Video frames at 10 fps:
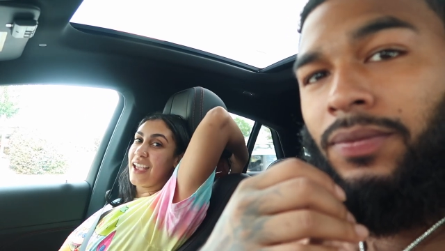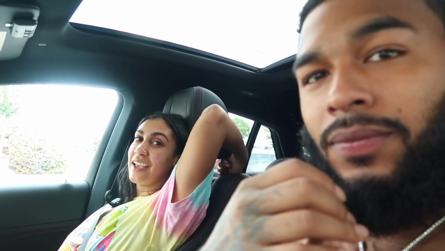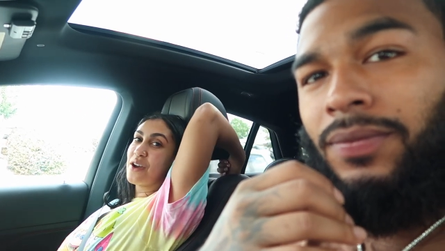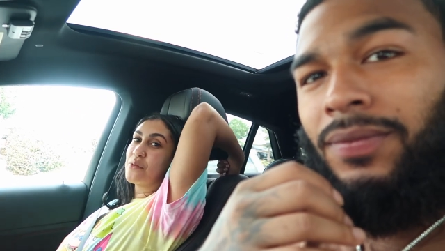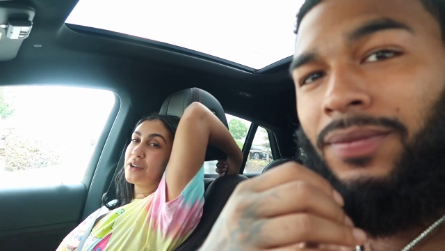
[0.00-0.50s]

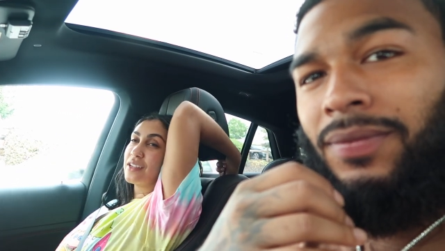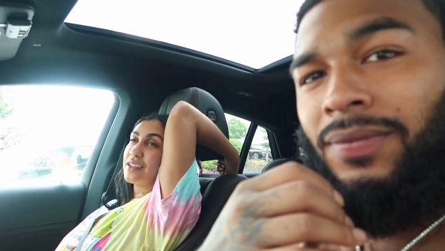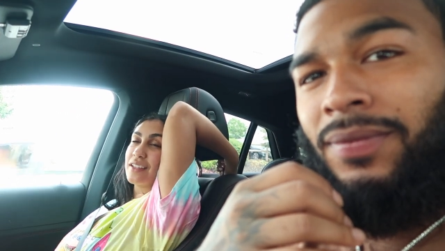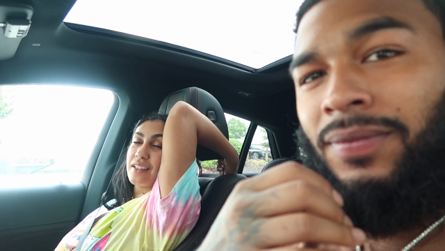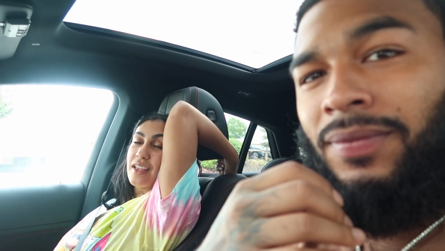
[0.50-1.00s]
Speaker 1: And I want
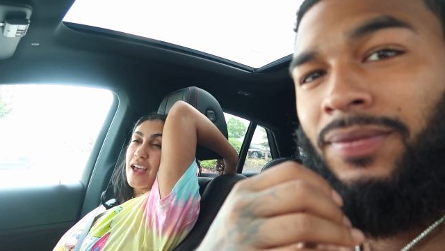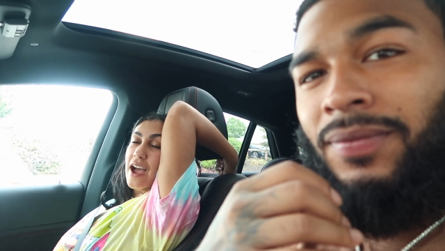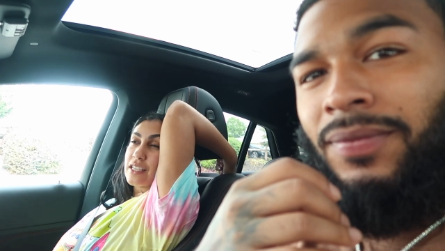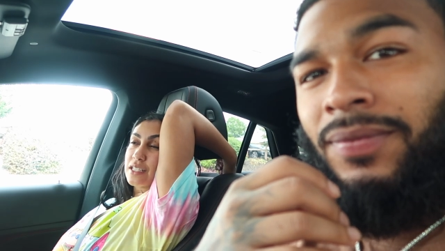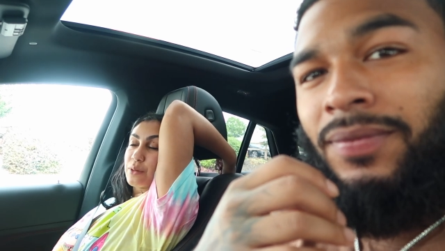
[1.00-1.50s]

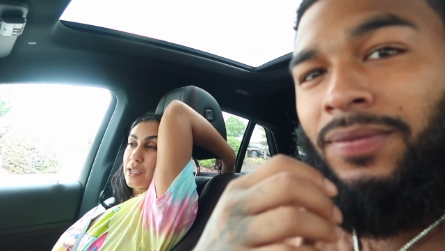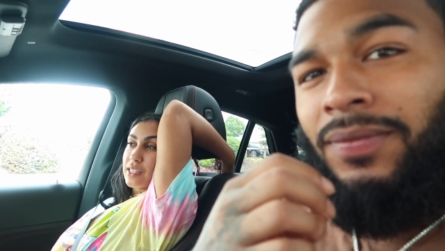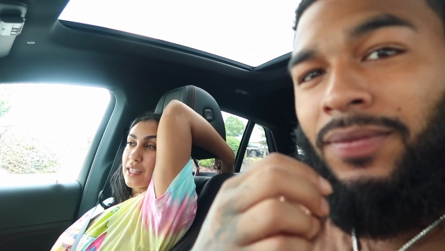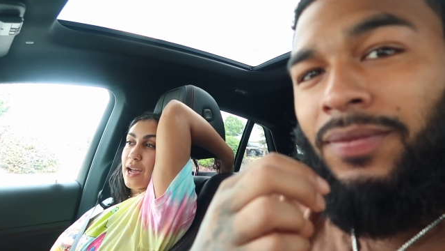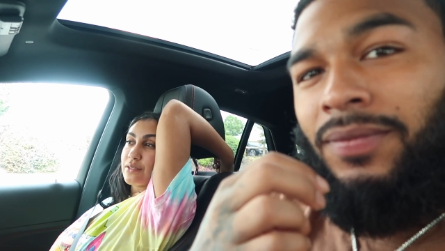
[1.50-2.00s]
to, I just want to
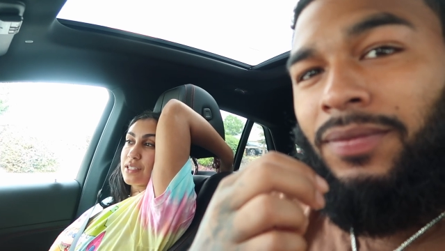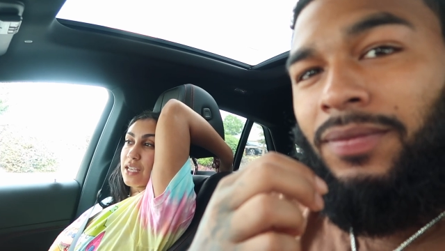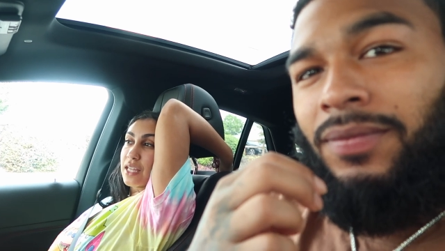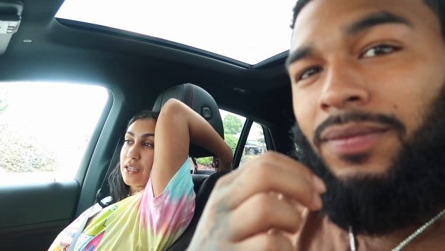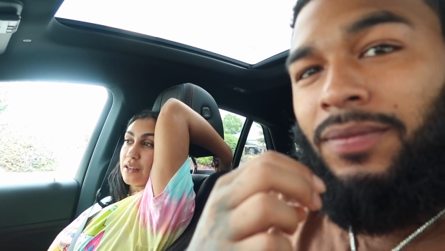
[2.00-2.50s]
get the house
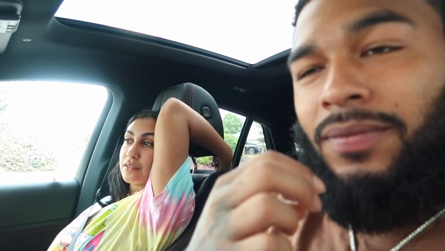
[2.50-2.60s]
together.